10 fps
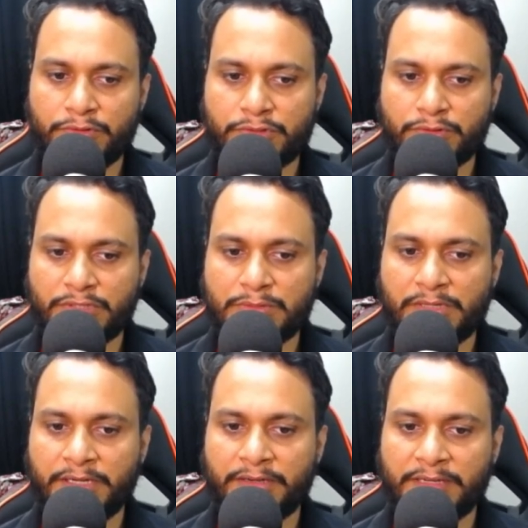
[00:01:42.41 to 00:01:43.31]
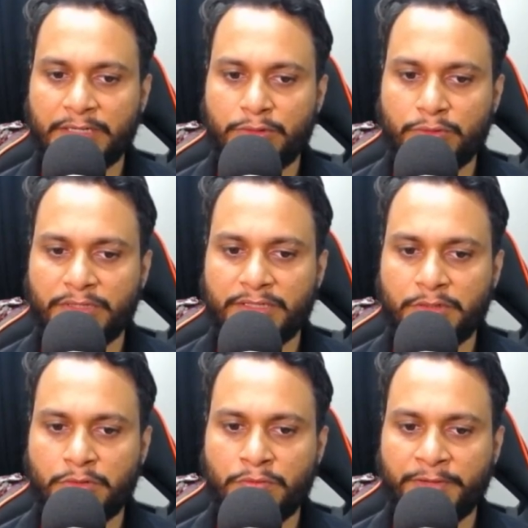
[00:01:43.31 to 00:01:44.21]
so this will get rank 2 and
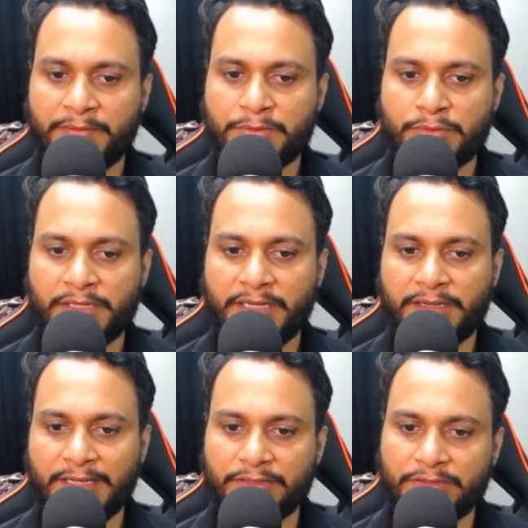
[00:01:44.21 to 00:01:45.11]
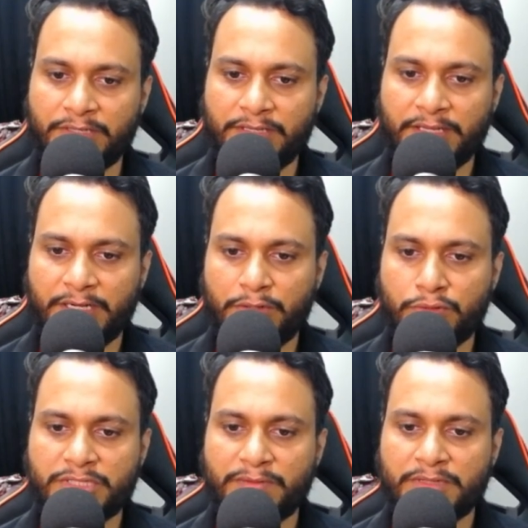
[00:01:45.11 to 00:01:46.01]
then 2 5s will get rank 3 and 2
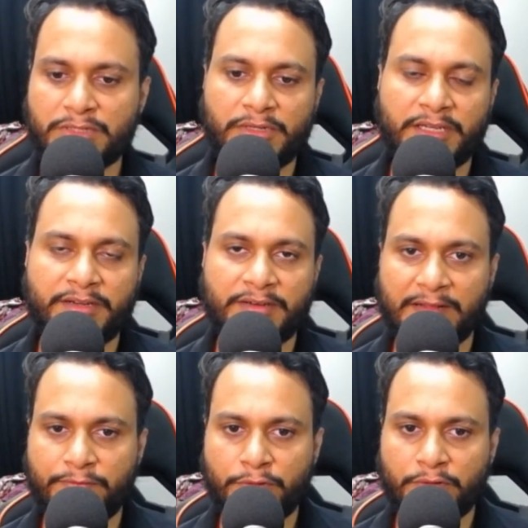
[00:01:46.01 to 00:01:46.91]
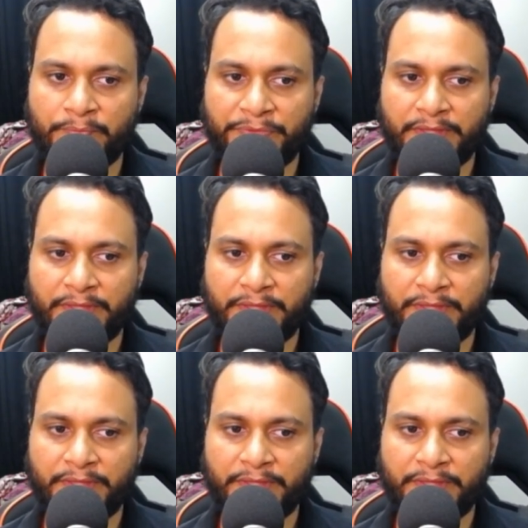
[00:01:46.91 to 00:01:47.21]
7s will get rank 4.